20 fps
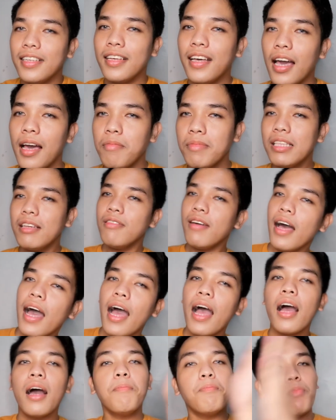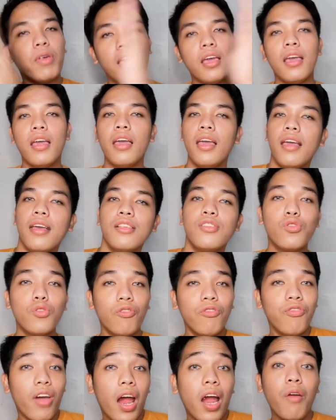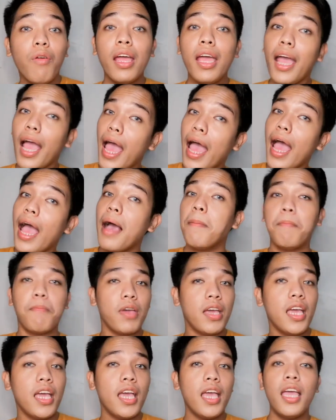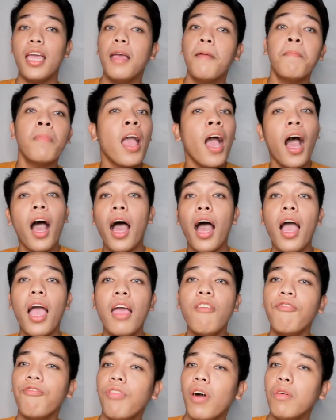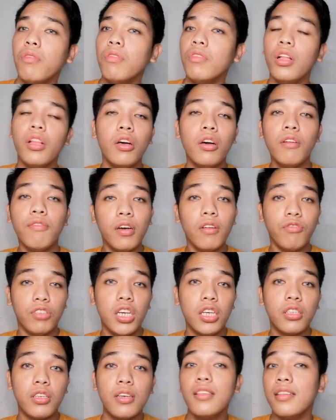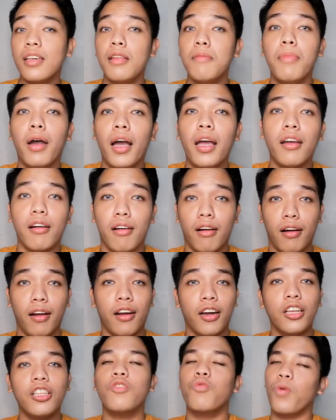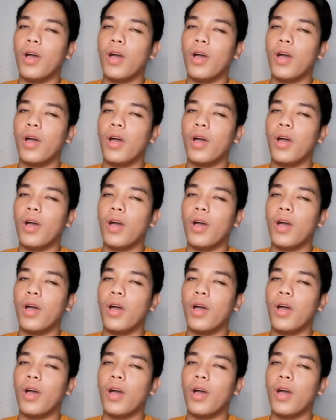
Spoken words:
I'm so happy, so very happy. I found the love of Jesus in my heart.